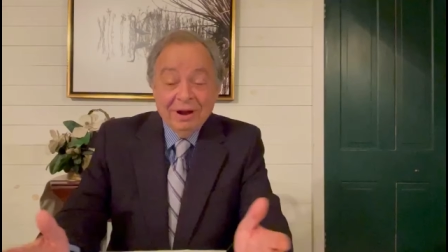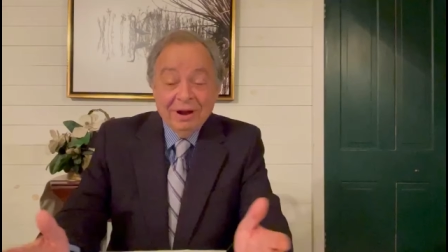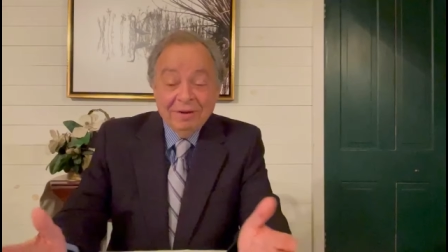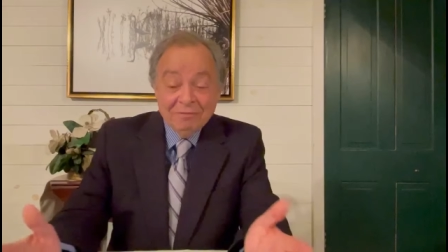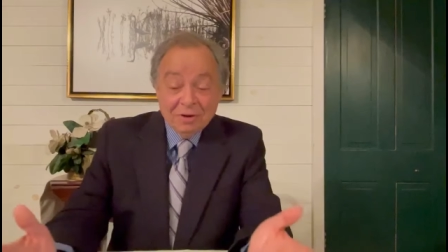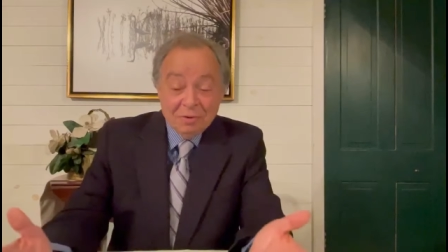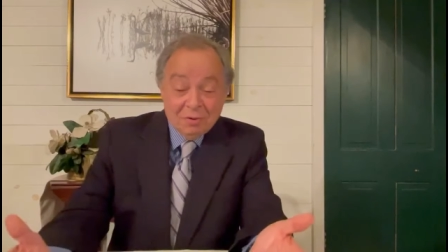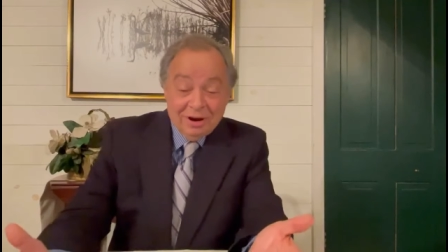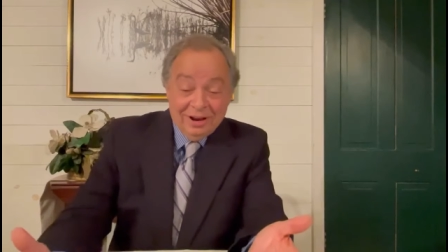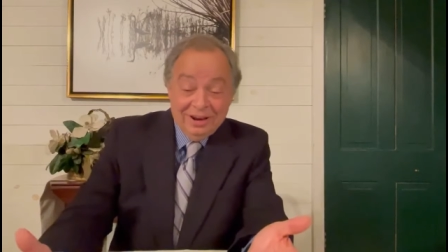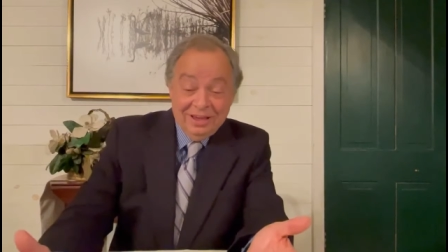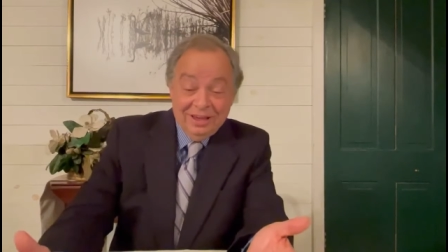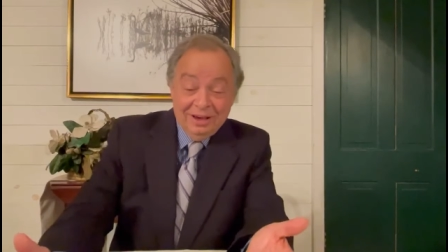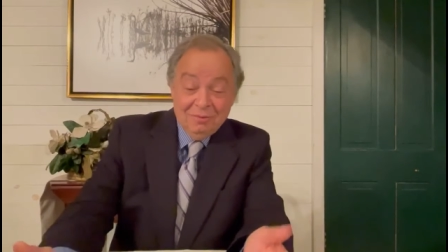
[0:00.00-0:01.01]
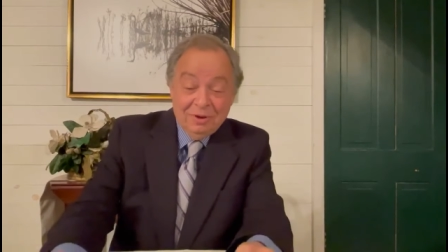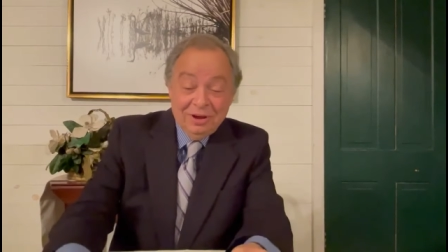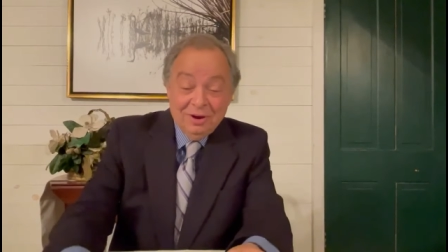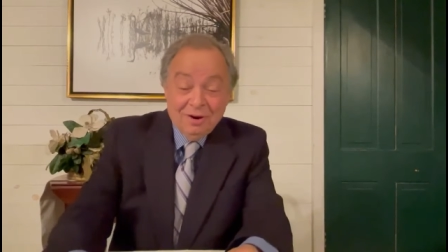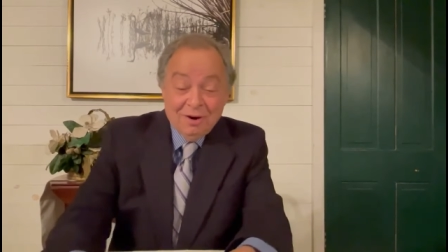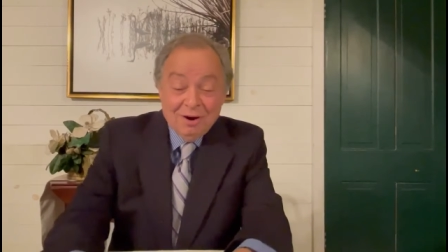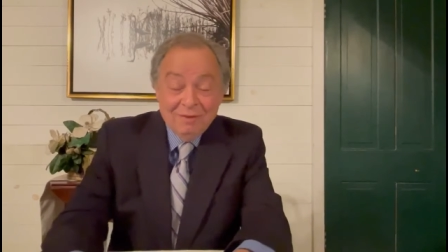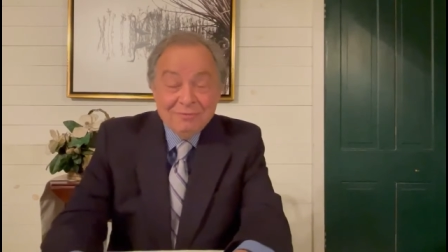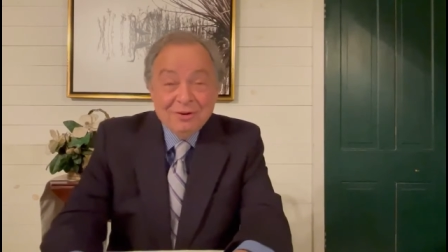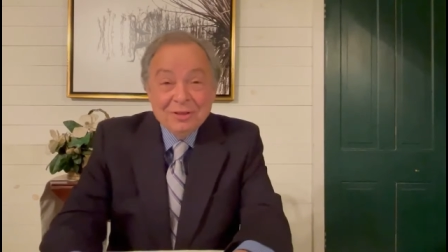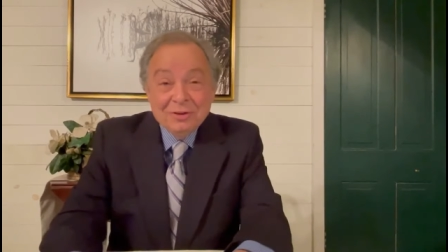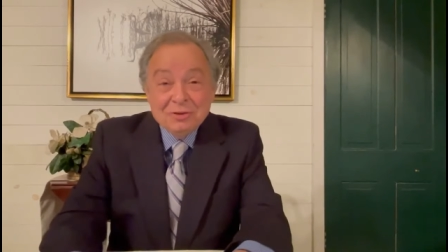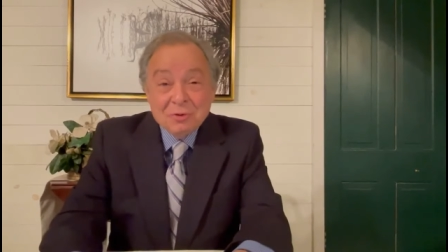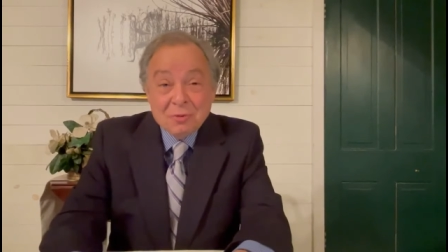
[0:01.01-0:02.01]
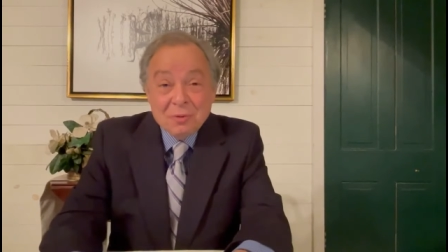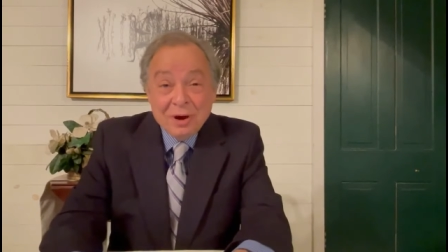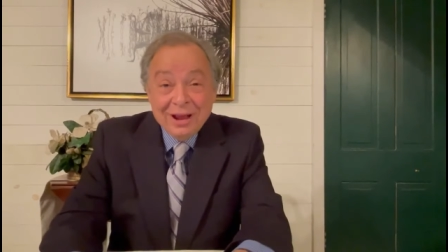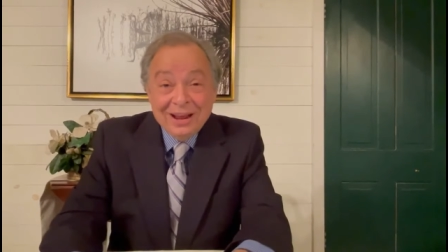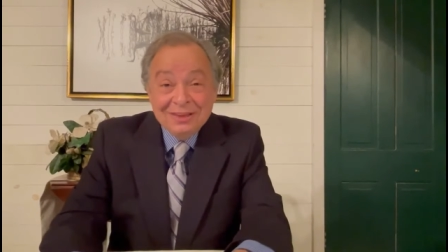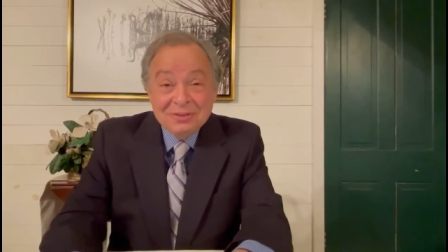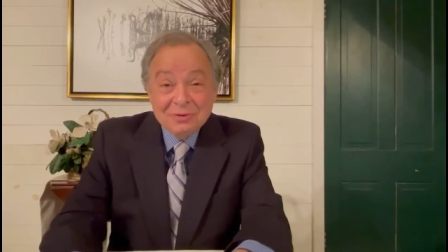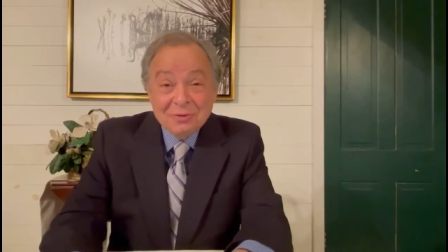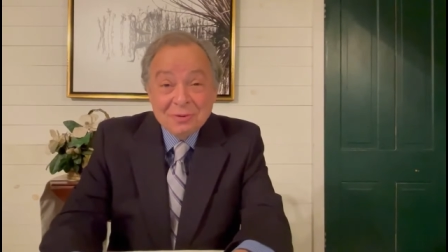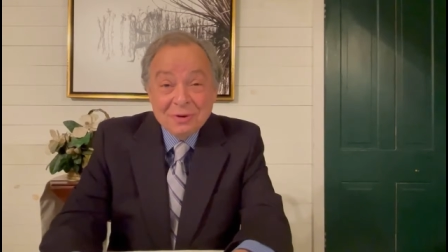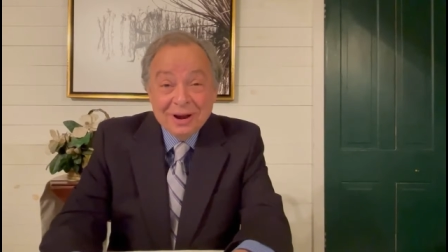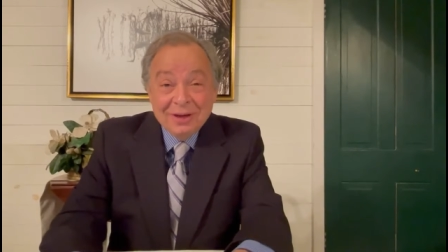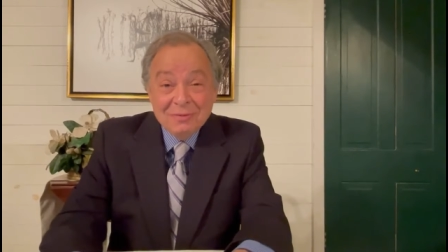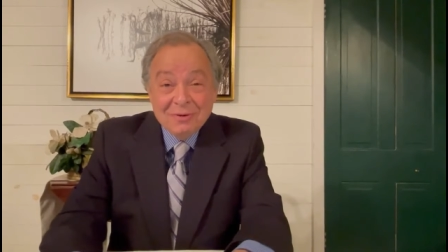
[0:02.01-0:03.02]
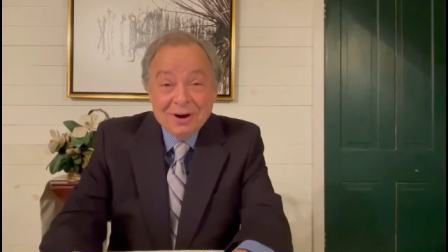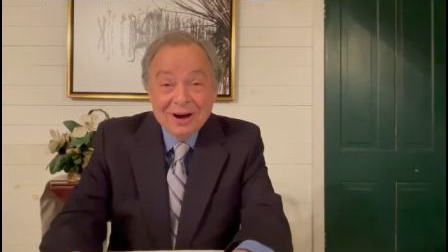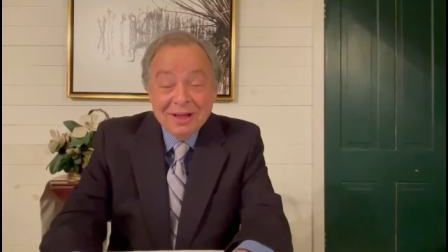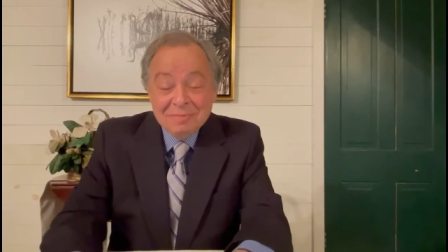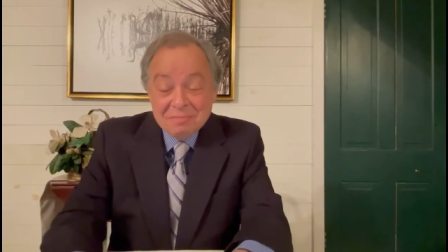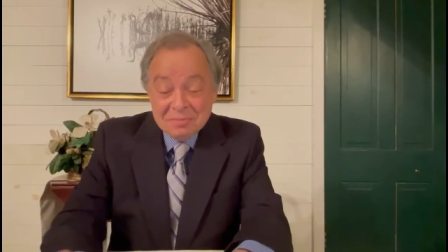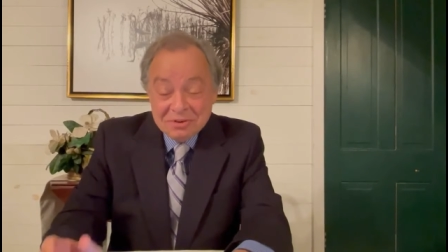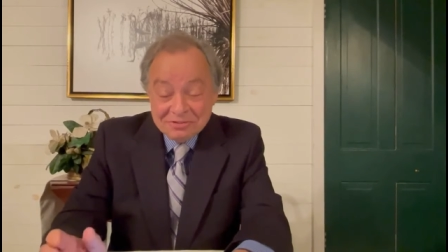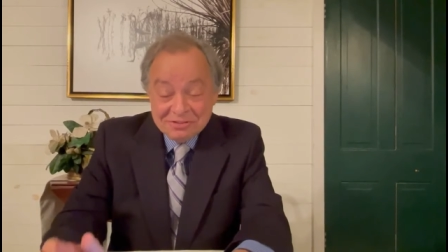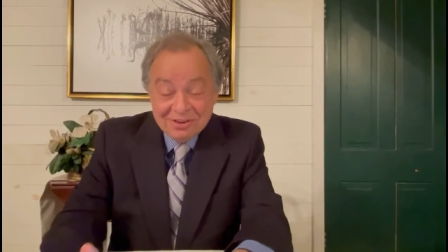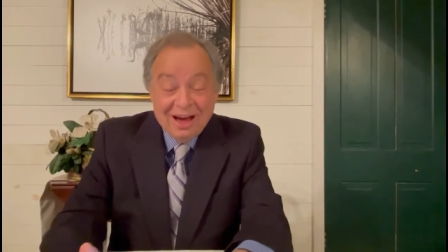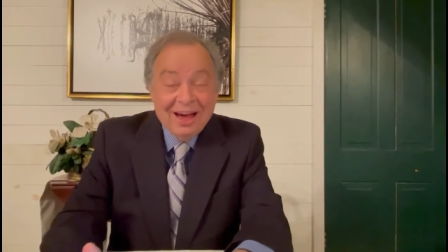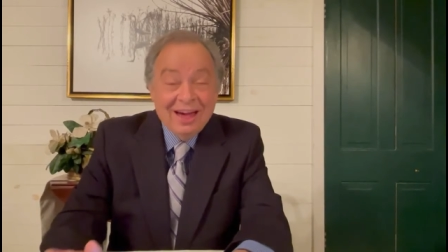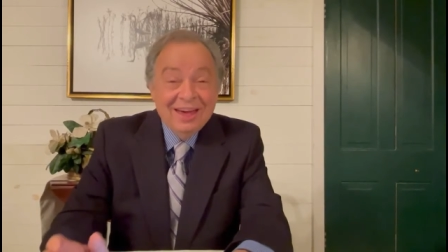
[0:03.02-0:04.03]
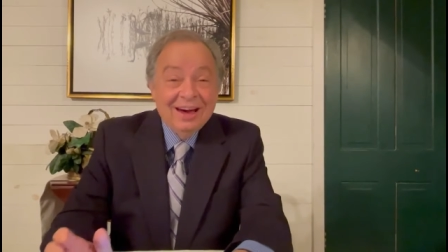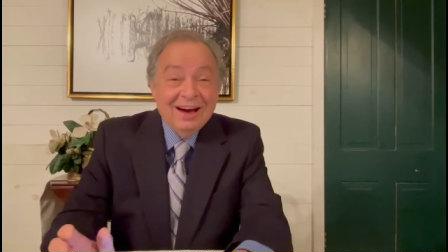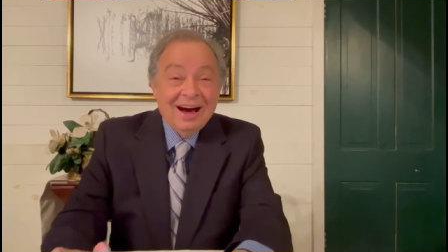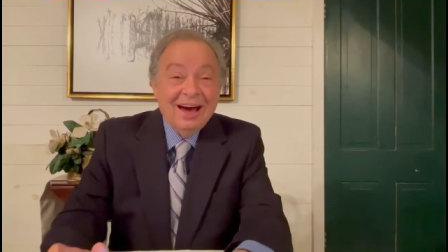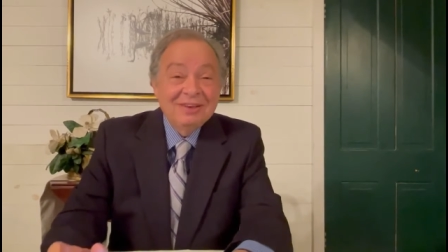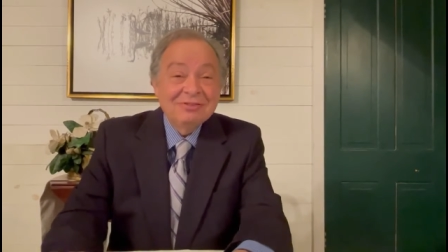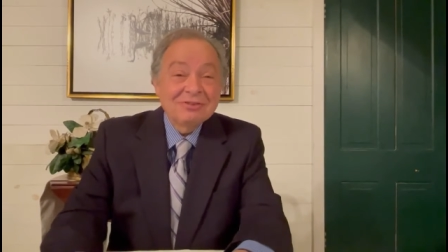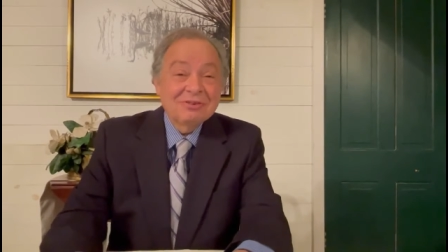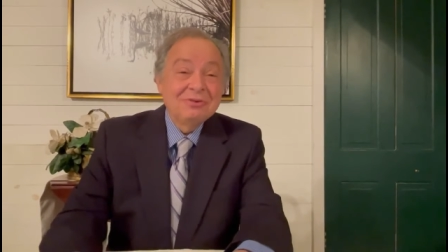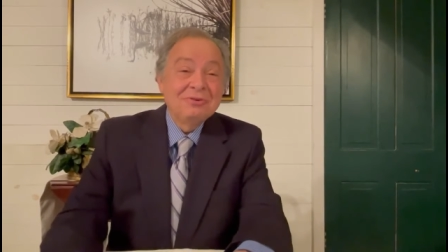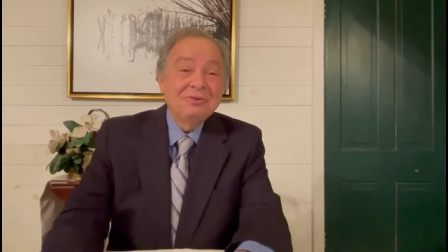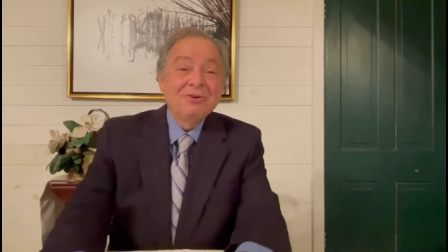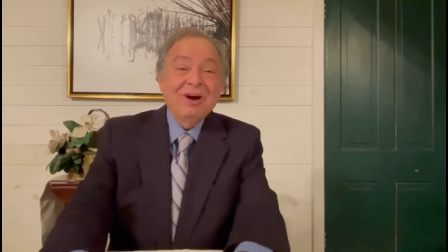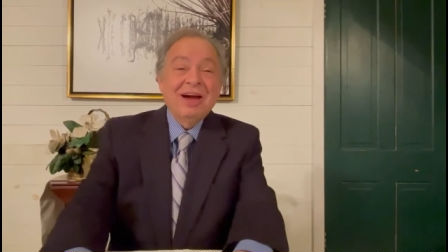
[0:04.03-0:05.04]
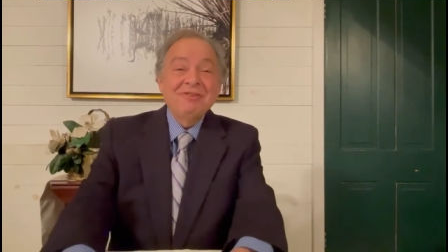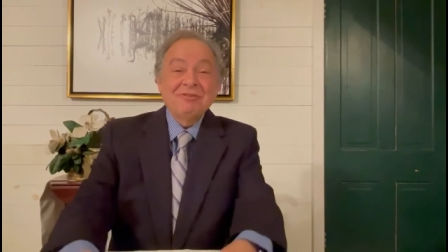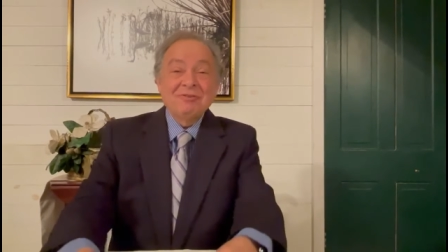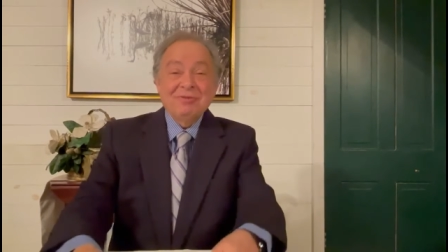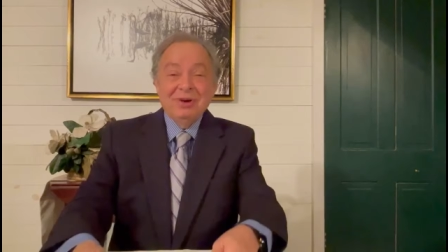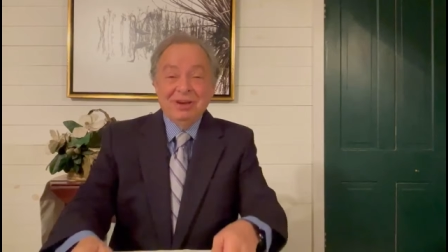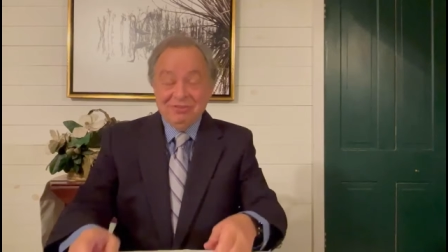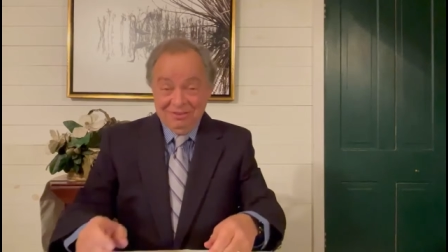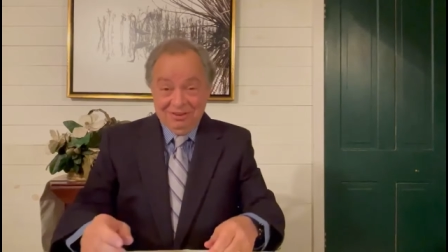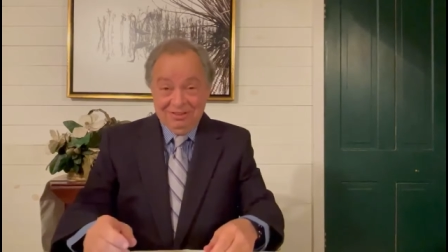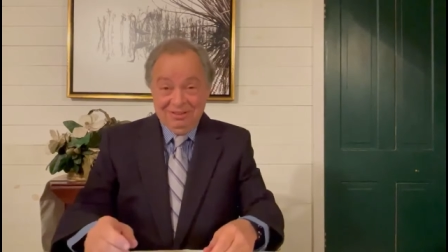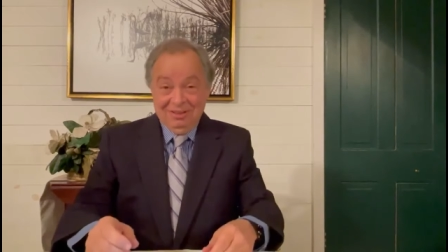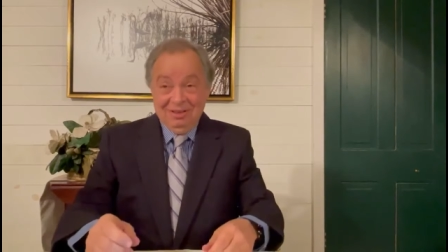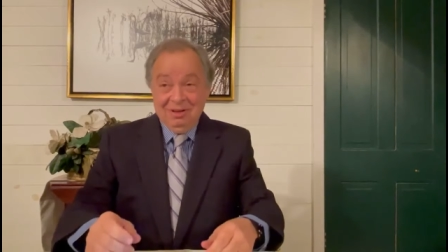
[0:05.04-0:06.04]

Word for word: Everyone, here we are for the 2021 Messiah High School graduation.